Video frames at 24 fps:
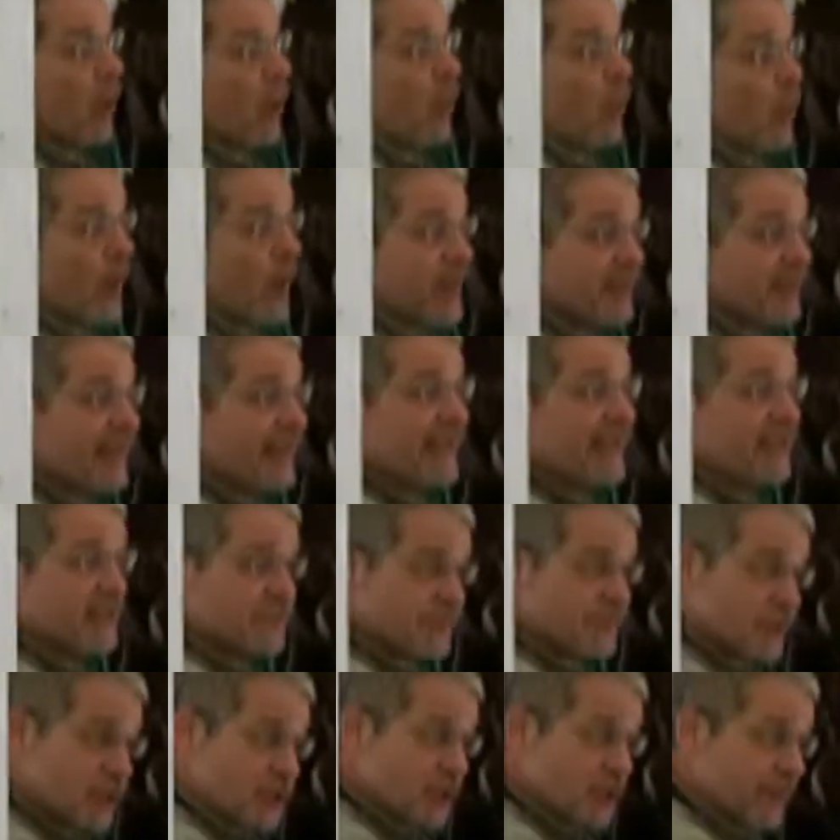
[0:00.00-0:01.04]
One thing is
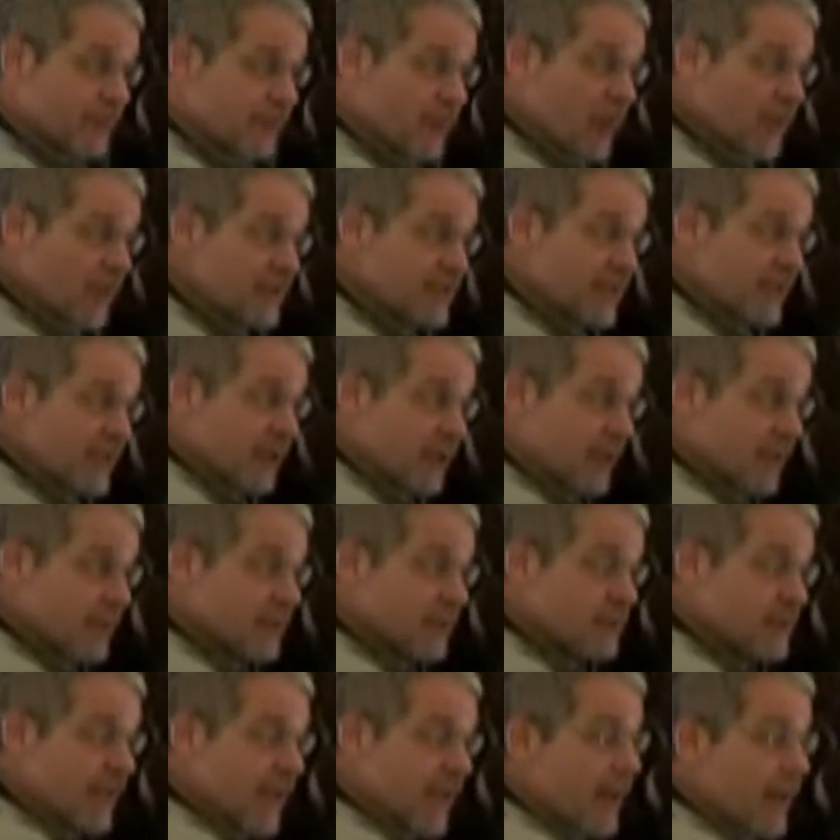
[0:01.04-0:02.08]
for sure, boys and
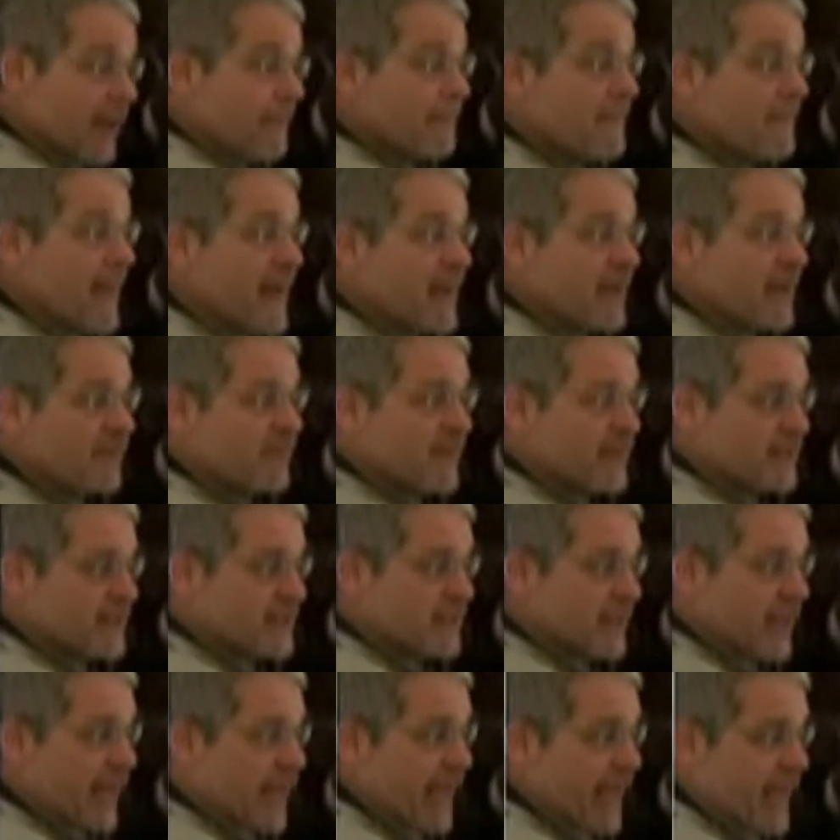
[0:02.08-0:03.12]
girls, many of us
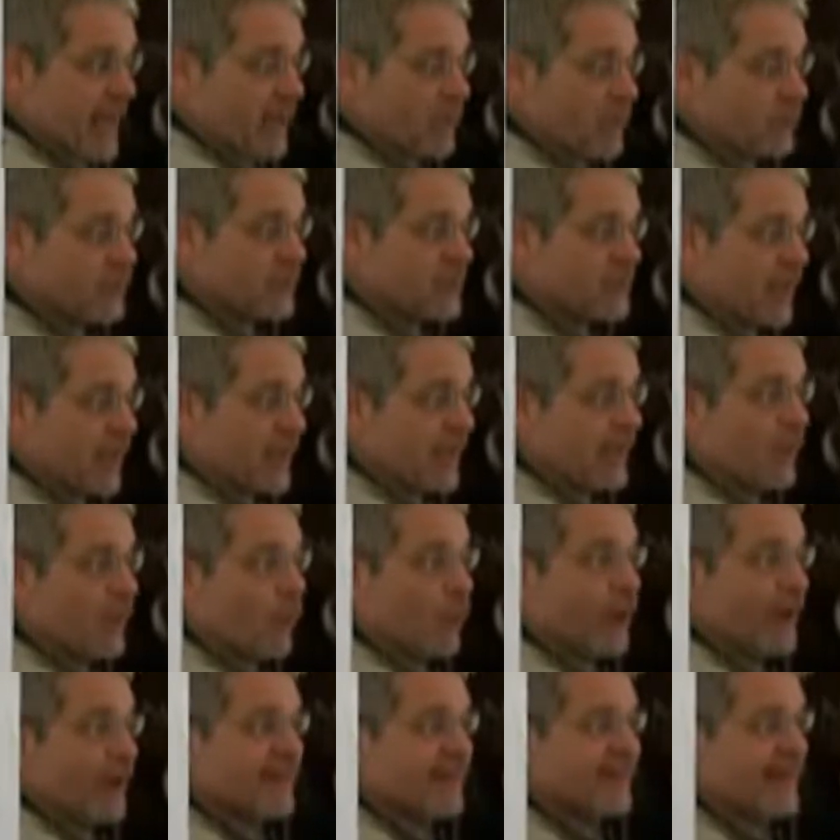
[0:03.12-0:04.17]
today who study
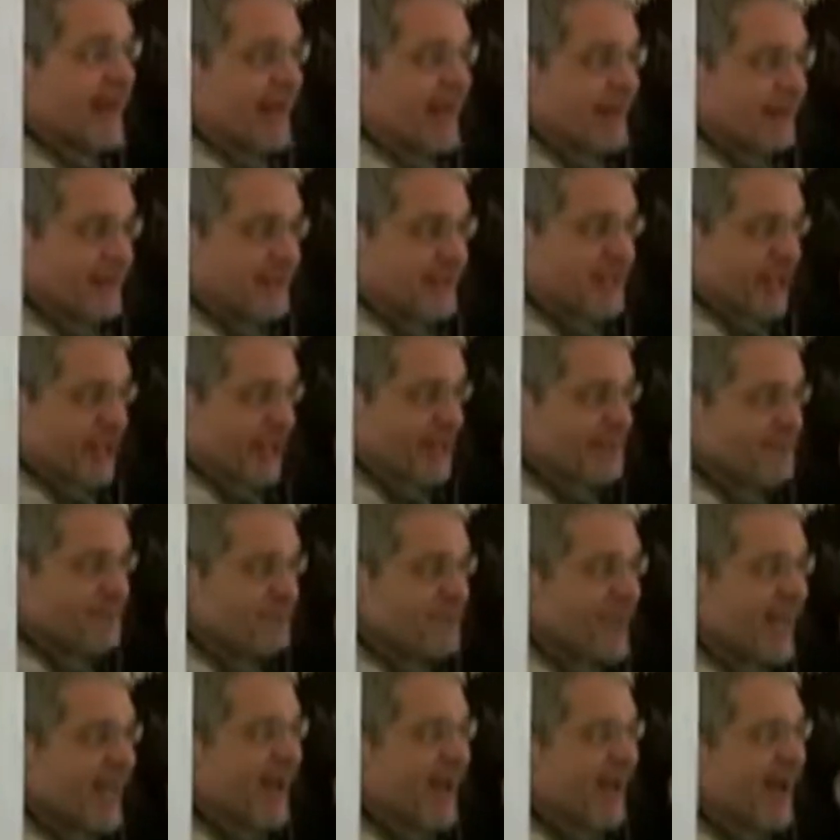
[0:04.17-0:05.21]
ornithology
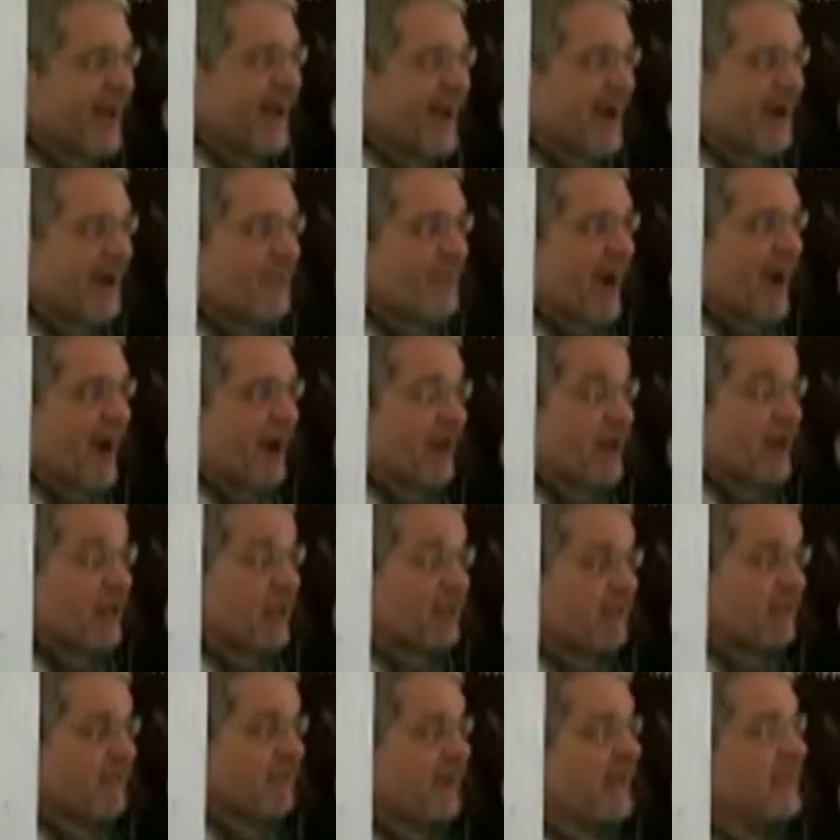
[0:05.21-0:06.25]
are
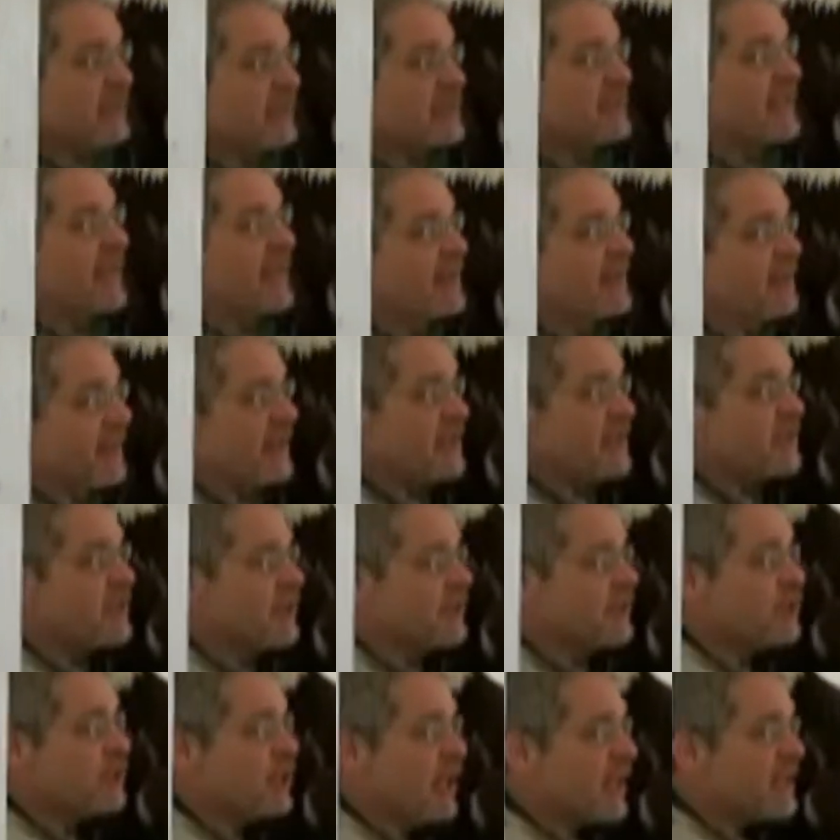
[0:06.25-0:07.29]
convinced that these are
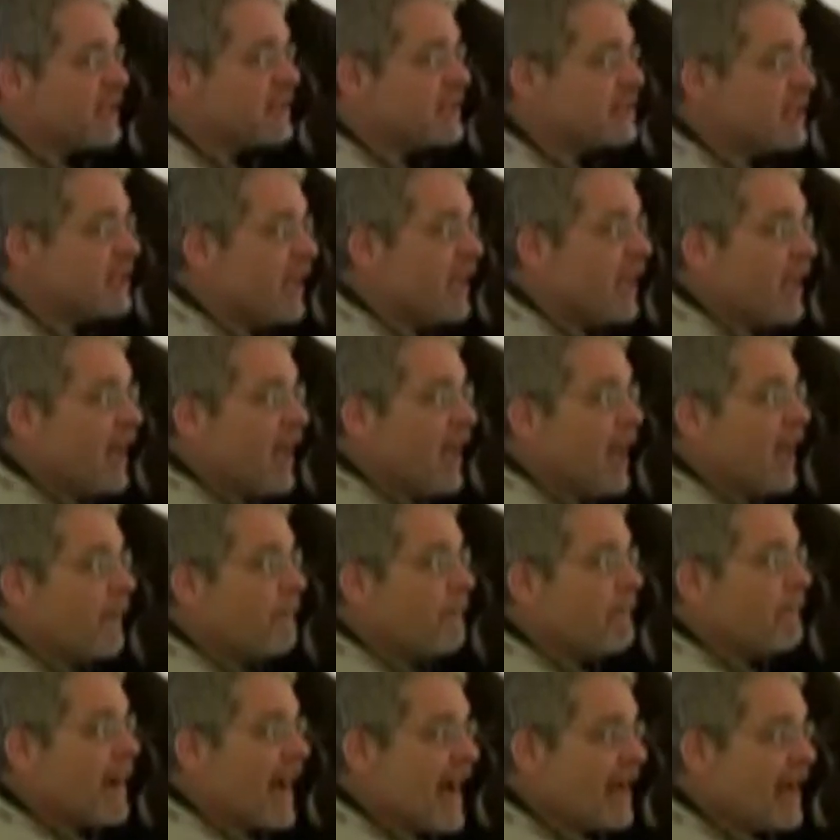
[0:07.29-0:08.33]
just
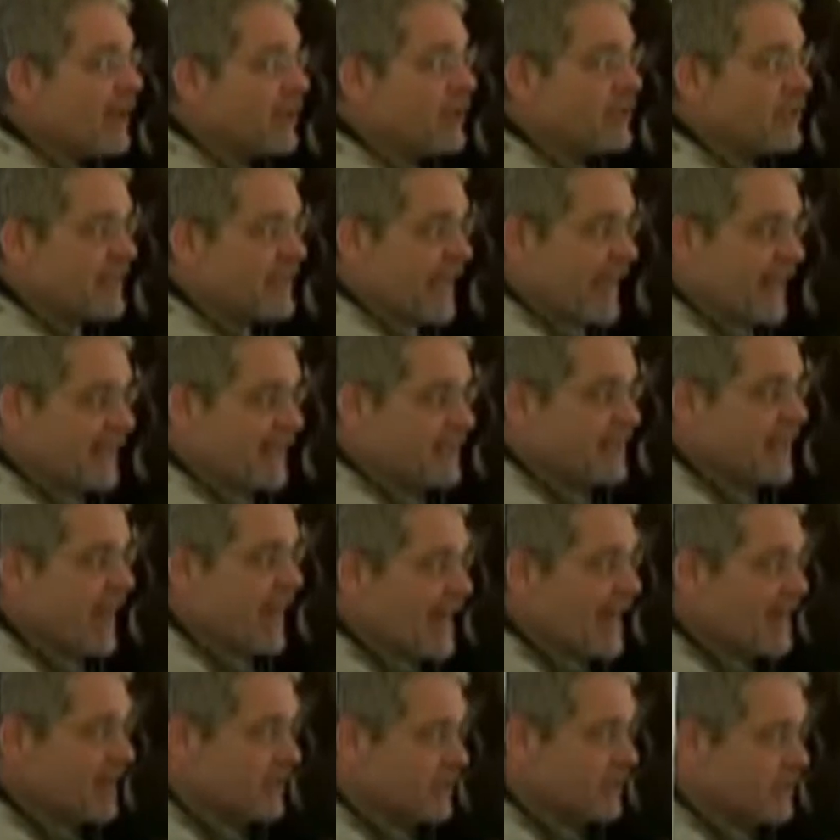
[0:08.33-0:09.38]
modern-day
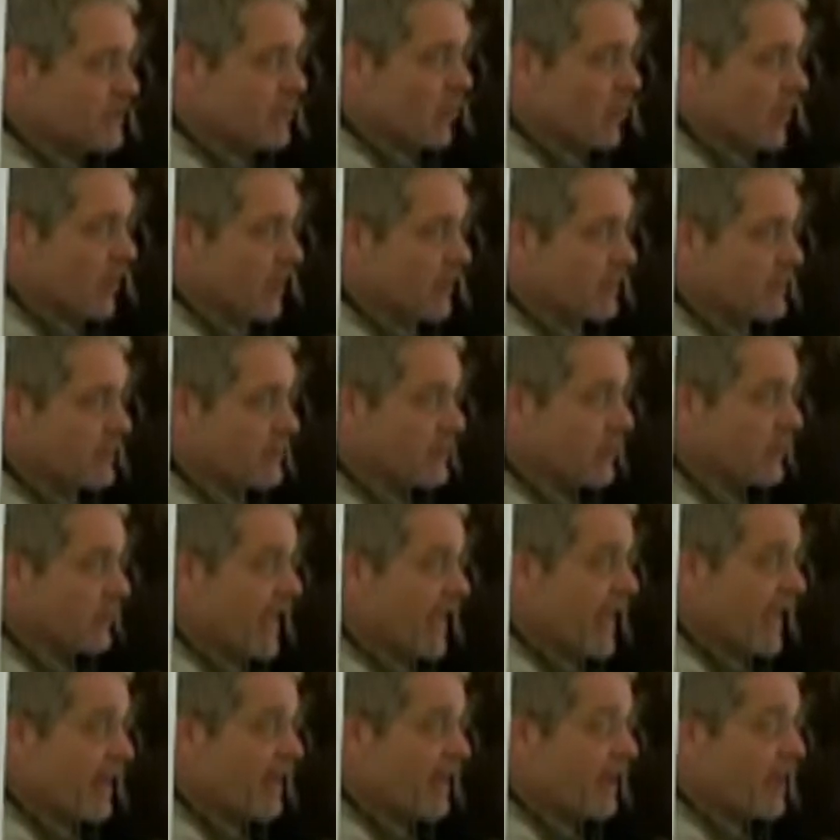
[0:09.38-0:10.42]
dinosaurs,
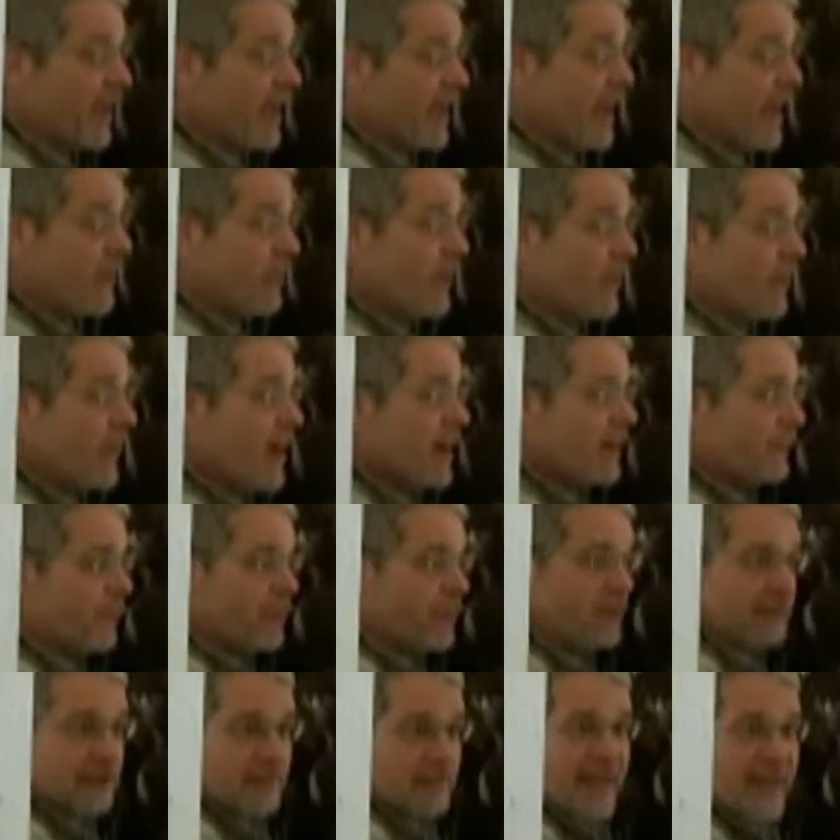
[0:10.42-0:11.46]
okay? And we want to
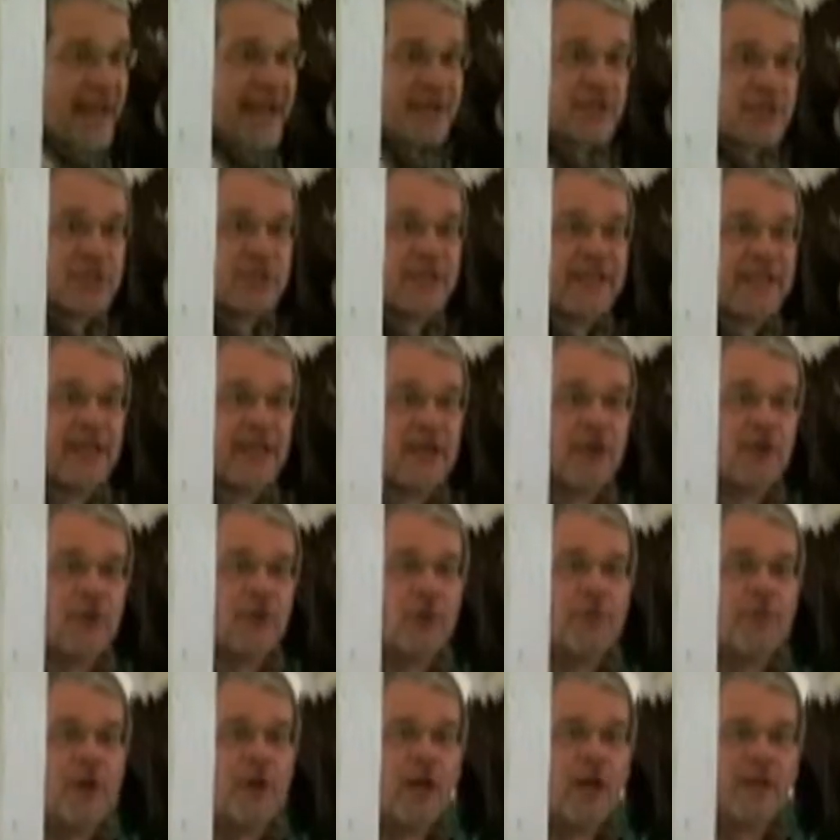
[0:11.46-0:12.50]
put them actually in a
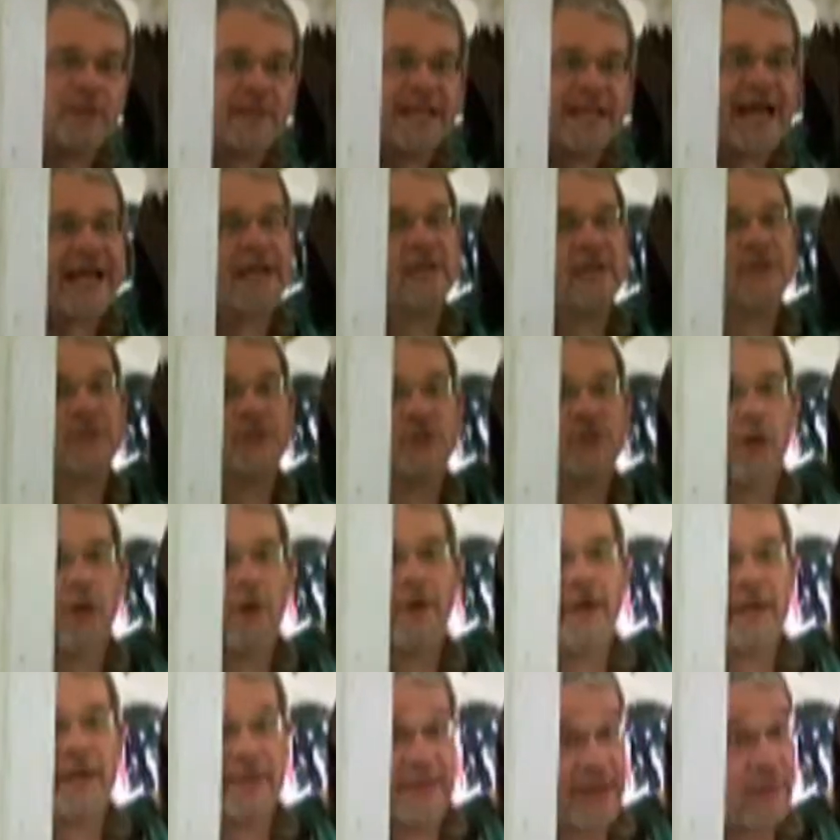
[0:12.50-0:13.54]
group called
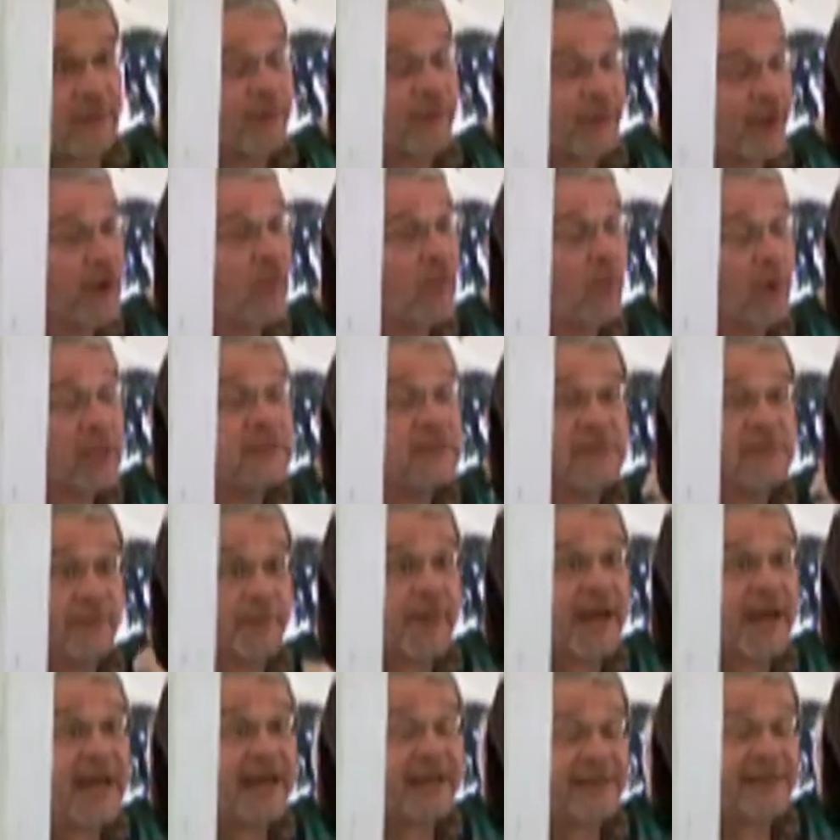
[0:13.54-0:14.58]
Dinosauria. They were there once
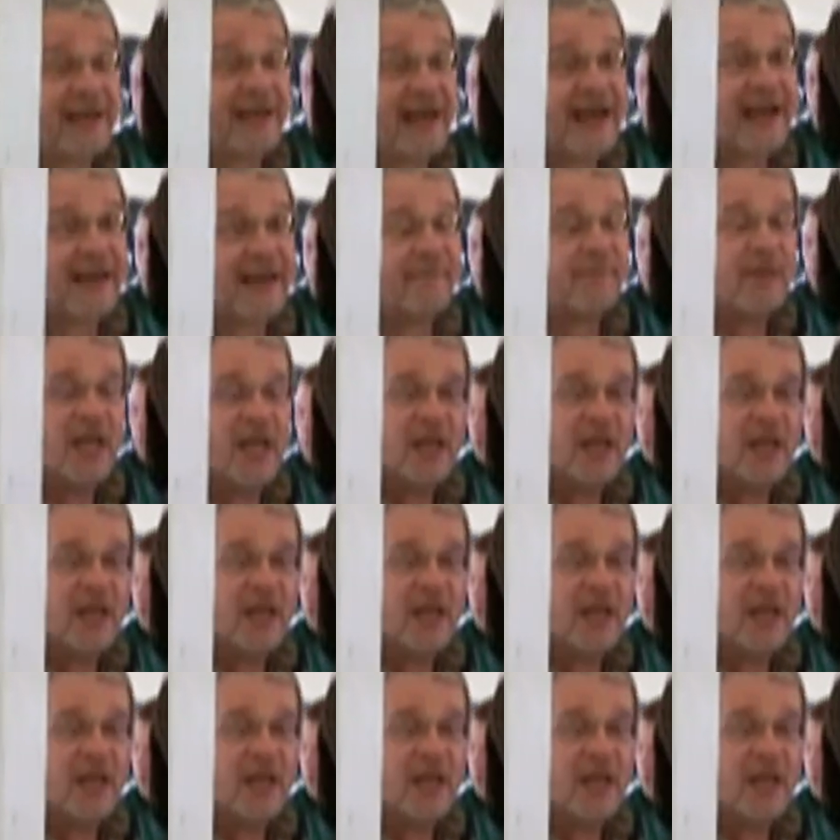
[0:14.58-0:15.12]
upon a time.